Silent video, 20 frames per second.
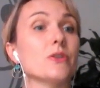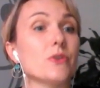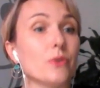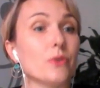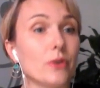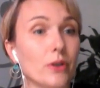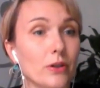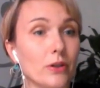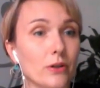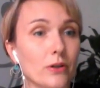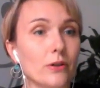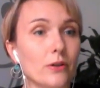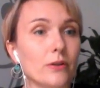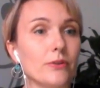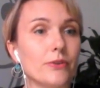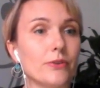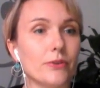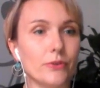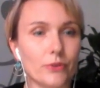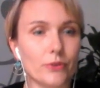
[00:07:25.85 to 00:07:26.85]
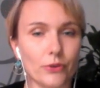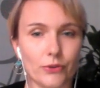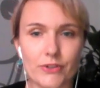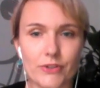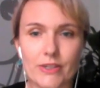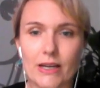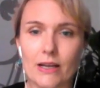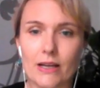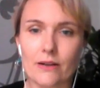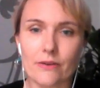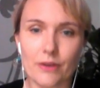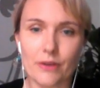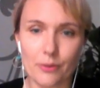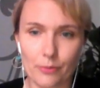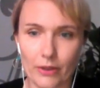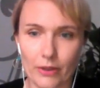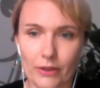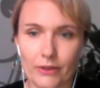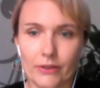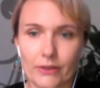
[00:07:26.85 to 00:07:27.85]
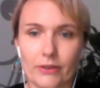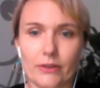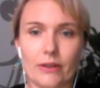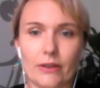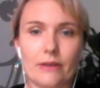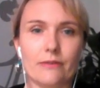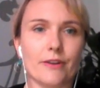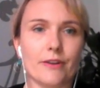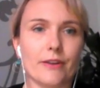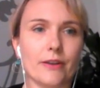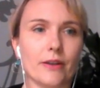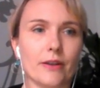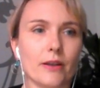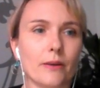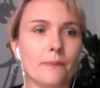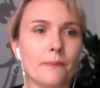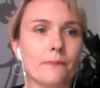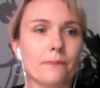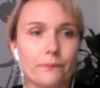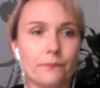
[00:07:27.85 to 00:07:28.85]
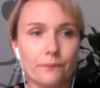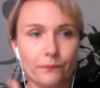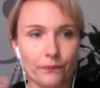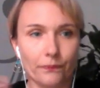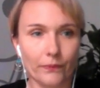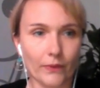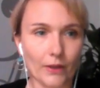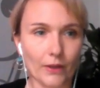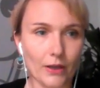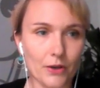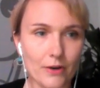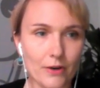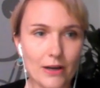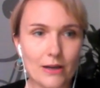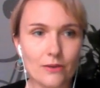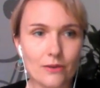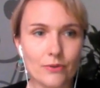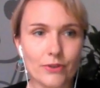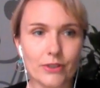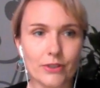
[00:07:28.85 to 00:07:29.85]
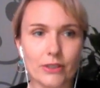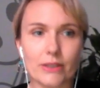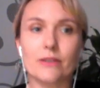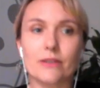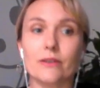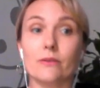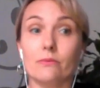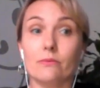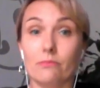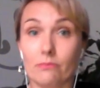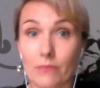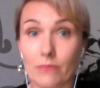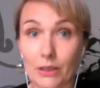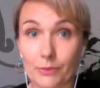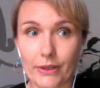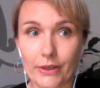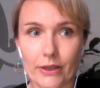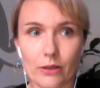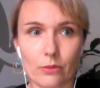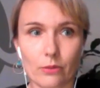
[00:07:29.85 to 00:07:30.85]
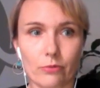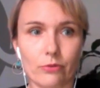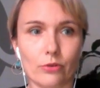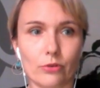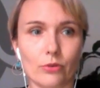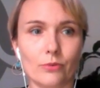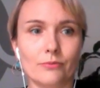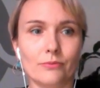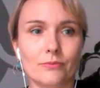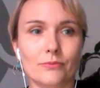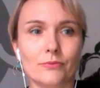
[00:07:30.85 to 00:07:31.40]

So here, not the salary, but everything around it might be helpful